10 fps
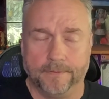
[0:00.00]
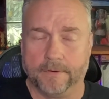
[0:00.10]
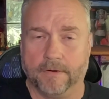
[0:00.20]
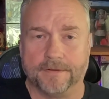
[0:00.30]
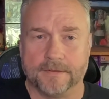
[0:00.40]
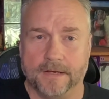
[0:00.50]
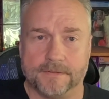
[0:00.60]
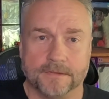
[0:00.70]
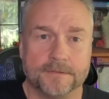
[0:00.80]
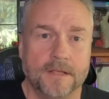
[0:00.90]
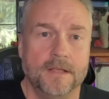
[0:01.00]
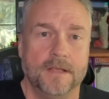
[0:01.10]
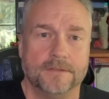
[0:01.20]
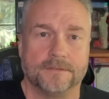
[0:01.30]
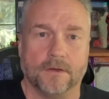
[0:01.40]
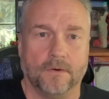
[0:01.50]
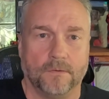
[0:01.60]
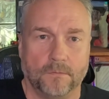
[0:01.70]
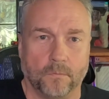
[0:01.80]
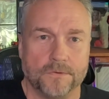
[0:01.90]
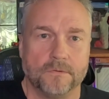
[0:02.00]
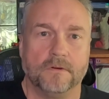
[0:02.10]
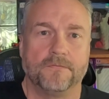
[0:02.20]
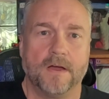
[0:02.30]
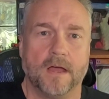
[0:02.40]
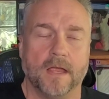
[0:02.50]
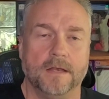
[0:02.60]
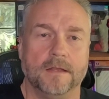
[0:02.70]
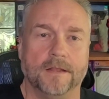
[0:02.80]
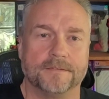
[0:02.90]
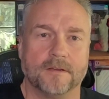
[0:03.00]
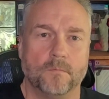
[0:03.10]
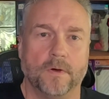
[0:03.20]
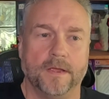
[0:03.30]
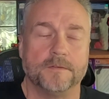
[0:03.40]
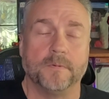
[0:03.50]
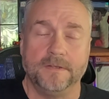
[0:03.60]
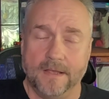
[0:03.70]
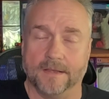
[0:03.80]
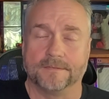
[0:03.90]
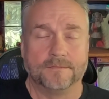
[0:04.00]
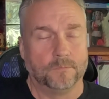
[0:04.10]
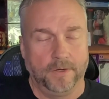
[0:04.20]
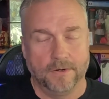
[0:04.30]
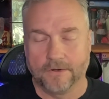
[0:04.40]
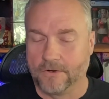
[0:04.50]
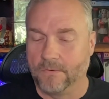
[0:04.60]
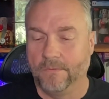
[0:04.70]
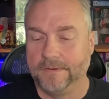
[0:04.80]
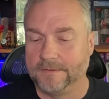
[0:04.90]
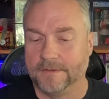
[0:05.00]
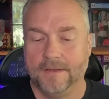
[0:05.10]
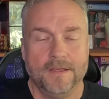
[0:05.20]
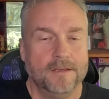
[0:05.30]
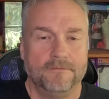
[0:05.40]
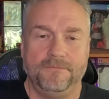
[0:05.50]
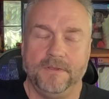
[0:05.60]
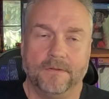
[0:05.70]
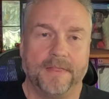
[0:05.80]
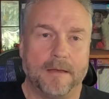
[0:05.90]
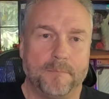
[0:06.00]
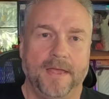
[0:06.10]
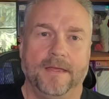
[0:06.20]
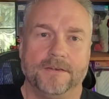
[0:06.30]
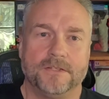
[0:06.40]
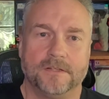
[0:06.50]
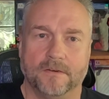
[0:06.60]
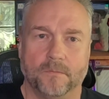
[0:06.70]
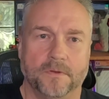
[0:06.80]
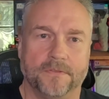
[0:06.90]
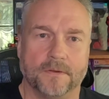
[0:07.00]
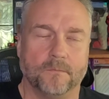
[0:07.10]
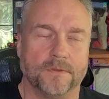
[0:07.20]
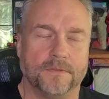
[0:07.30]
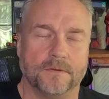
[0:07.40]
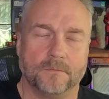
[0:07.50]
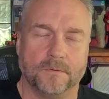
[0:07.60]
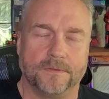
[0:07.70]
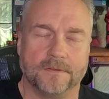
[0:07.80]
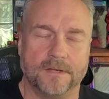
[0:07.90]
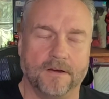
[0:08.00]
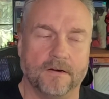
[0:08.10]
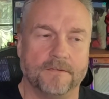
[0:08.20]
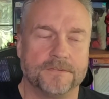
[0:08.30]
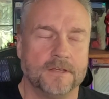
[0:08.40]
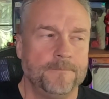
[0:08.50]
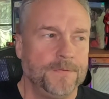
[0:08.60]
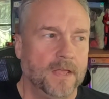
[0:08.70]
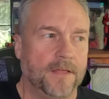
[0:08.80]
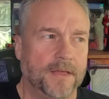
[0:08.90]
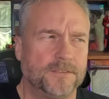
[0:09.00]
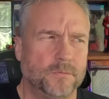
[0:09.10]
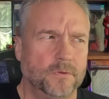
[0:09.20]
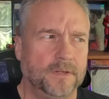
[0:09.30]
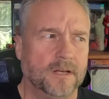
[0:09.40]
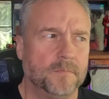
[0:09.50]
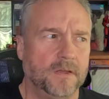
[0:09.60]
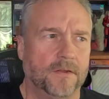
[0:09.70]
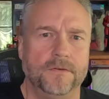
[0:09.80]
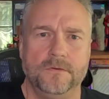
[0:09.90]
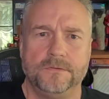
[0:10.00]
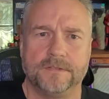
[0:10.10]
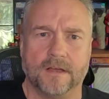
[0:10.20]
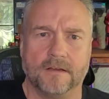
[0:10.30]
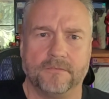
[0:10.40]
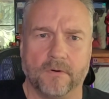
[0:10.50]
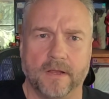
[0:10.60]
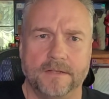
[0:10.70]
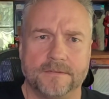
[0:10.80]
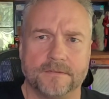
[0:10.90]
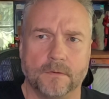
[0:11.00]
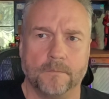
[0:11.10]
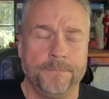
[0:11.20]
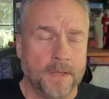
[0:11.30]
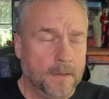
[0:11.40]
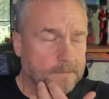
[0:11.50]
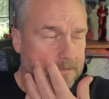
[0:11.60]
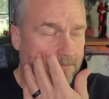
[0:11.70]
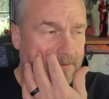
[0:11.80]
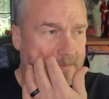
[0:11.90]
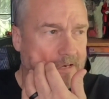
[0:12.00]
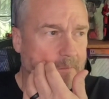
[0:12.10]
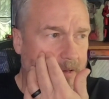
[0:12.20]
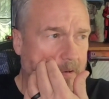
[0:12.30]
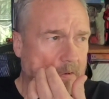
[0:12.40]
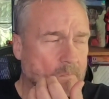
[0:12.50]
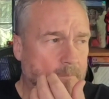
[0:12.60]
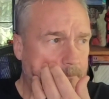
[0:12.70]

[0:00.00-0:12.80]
of the greatest nations, so we're doing fine in some ways. But yes, we are going to feel that pinch with the tariffs, and that's really going to be on new stuff, right? So if you think about it,